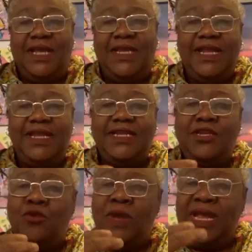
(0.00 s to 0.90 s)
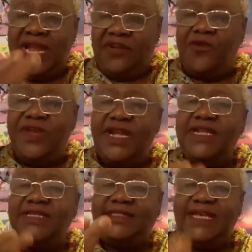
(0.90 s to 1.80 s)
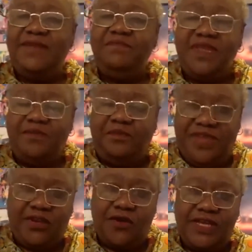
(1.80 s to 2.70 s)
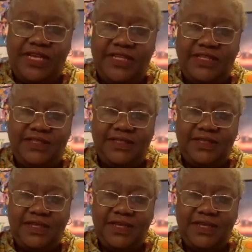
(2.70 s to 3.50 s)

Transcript: and then you electronically send me bitcoins.